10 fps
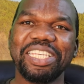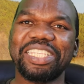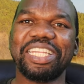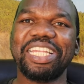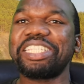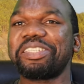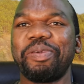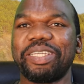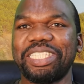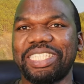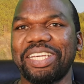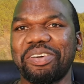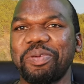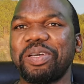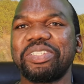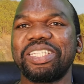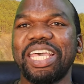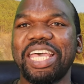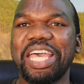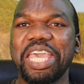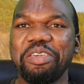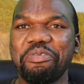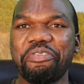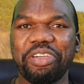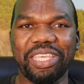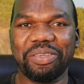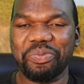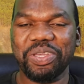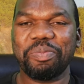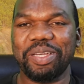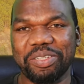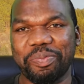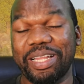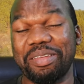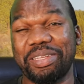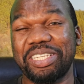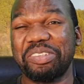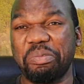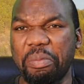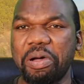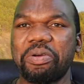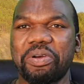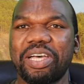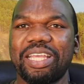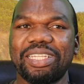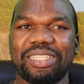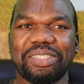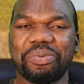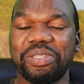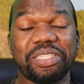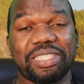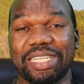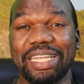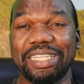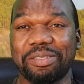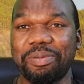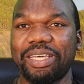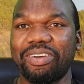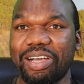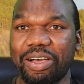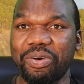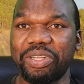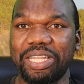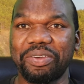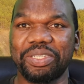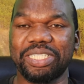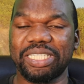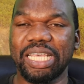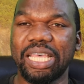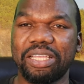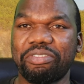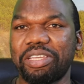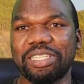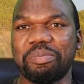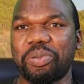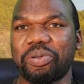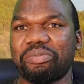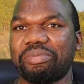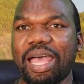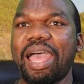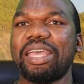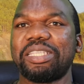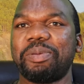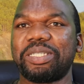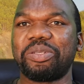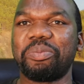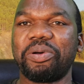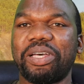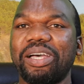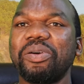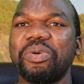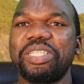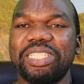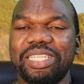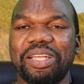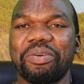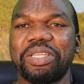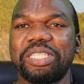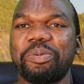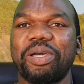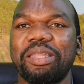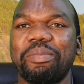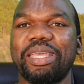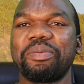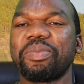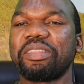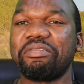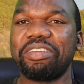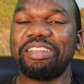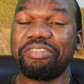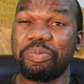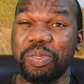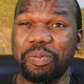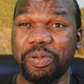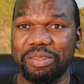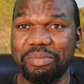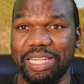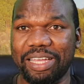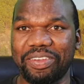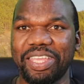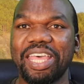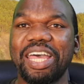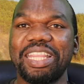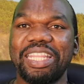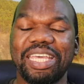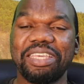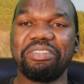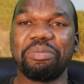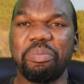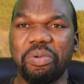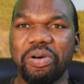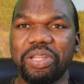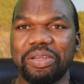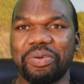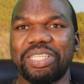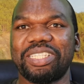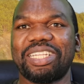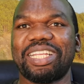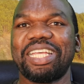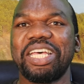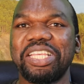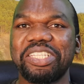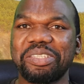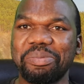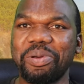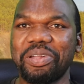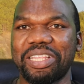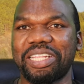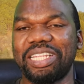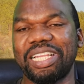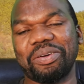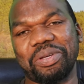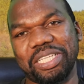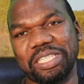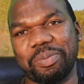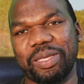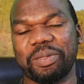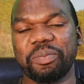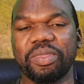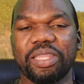Is that let's speak Chichewa. Because if we went back to Parliament tomorrow and we started speaking our own languages, for example, I speak Tumbuka, which is a language spoken by very few people in Malawi, and there are even more languages that are smaller than the language I speak.